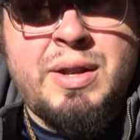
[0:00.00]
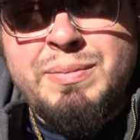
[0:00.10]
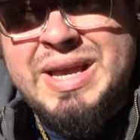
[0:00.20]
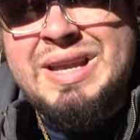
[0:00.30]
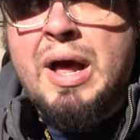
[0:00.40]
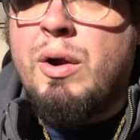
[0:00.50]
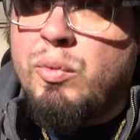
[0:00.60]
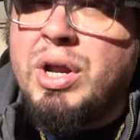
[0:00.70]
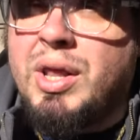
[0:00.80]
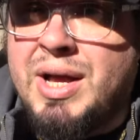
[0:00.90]
and me not
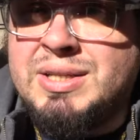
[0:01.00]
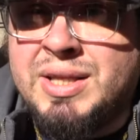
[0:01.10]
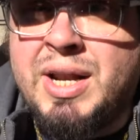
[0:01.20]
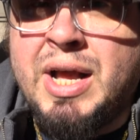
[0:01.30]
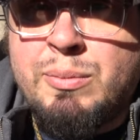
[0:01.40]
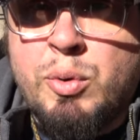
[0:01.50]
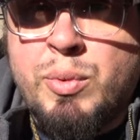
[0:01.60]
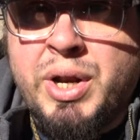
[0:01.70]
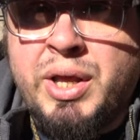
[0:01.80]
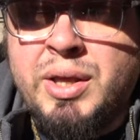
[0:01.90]
realizing that I got more
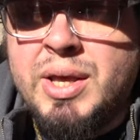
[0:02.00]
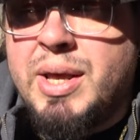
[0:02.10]
money.